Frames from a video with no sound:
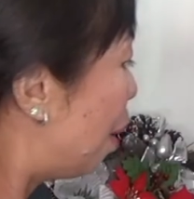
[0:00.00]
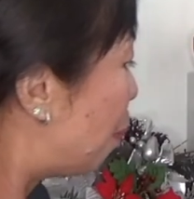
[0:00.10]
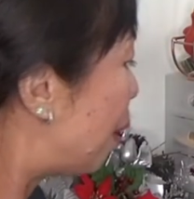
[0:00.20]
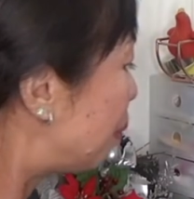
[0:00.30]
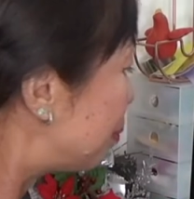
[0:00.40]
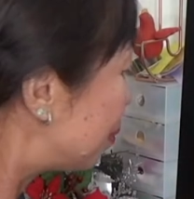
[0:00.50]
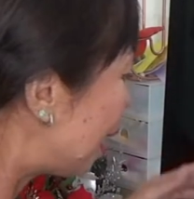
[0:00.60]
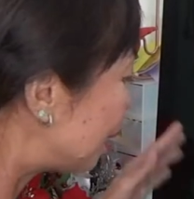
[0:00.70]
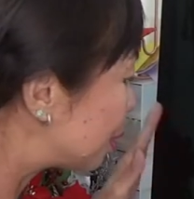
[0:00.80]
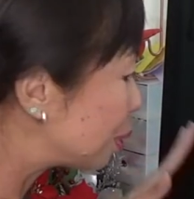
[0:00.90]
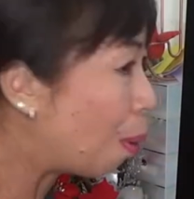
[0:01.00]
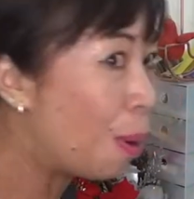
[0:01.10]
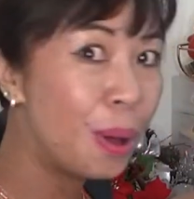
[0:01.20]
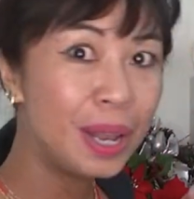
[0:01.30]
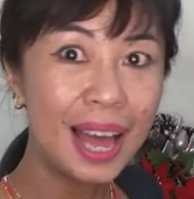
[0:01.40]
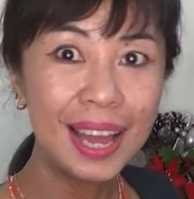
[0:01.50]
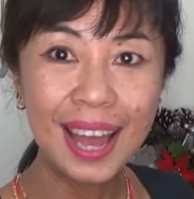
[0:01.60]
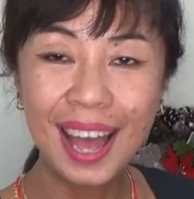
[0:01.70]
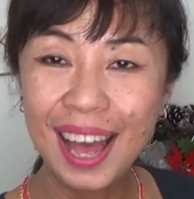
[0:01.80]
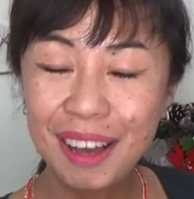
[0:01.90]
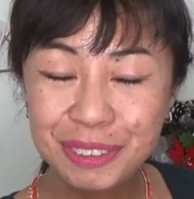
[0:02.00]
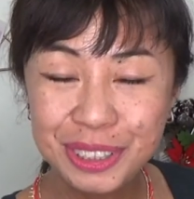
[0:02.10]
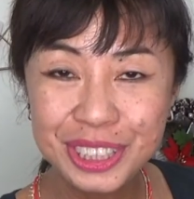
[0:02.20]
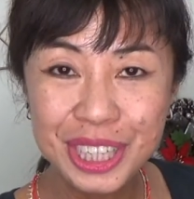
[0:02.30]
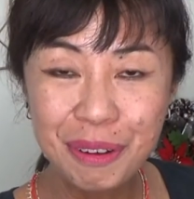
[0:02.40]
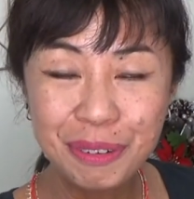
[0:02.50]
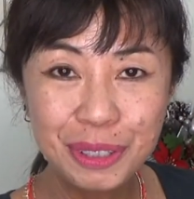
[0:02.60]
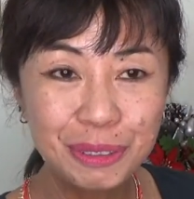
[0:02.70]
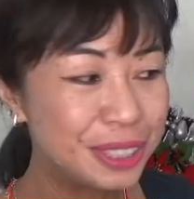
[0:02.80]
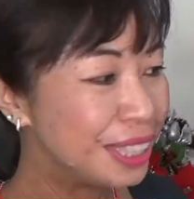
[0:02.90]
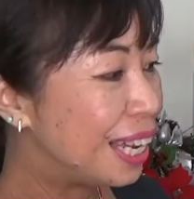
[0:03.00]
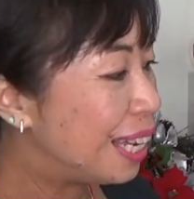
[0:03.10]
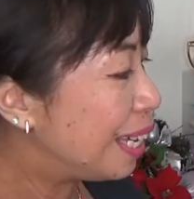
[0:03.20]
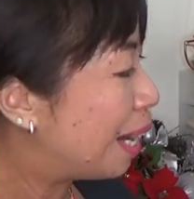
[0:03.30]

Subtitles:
Well, that's all I have to share with you today.